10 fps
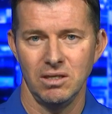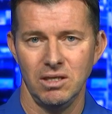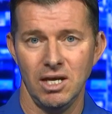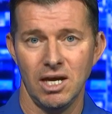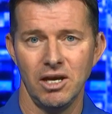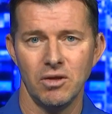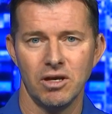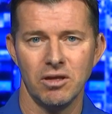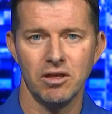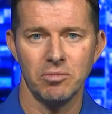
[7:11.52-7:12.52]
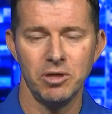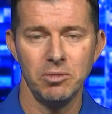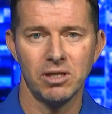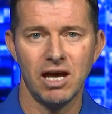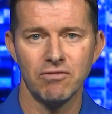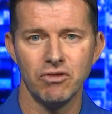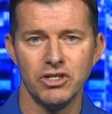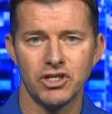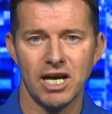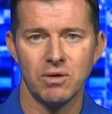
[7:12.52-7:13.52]
Yeah, I know that people have
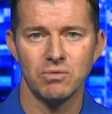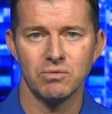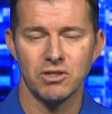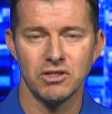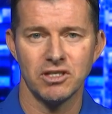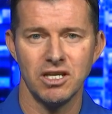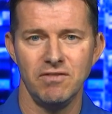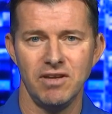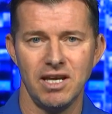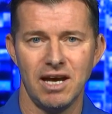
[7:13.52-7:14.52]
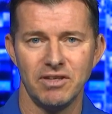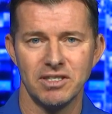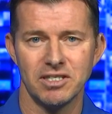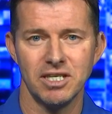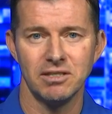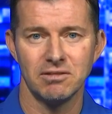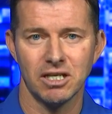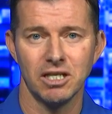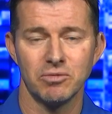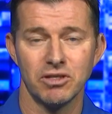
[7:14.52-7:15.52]
reached out to Stevie having seen
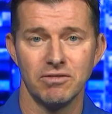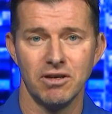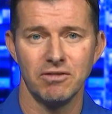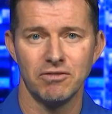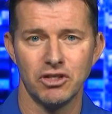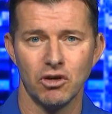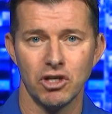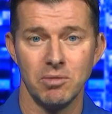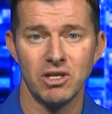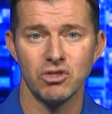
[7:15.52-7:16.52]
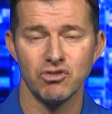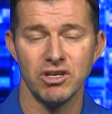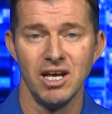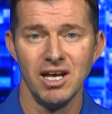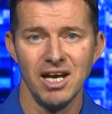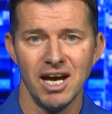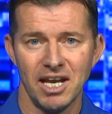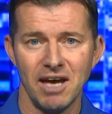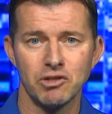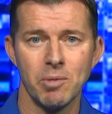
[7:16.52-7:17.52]
clips of the documentary.
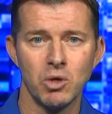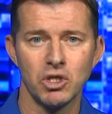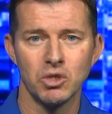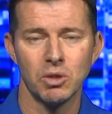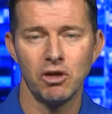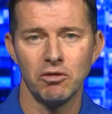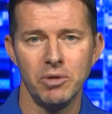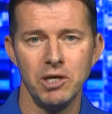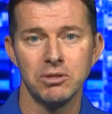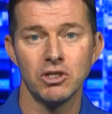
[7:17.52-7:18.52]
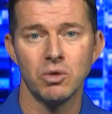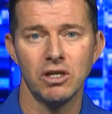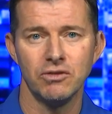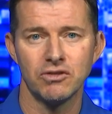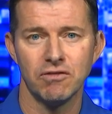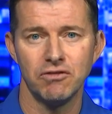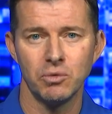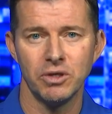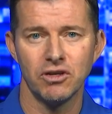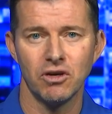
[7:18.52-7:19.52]
And I've spoken to a lot of people as well who suffered
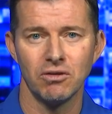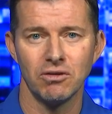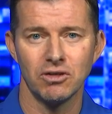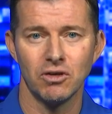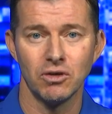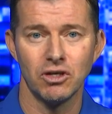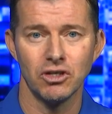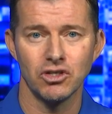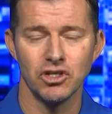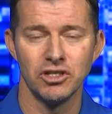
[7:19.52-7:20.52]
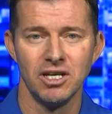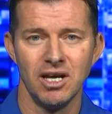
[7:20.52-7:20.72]
with concussion.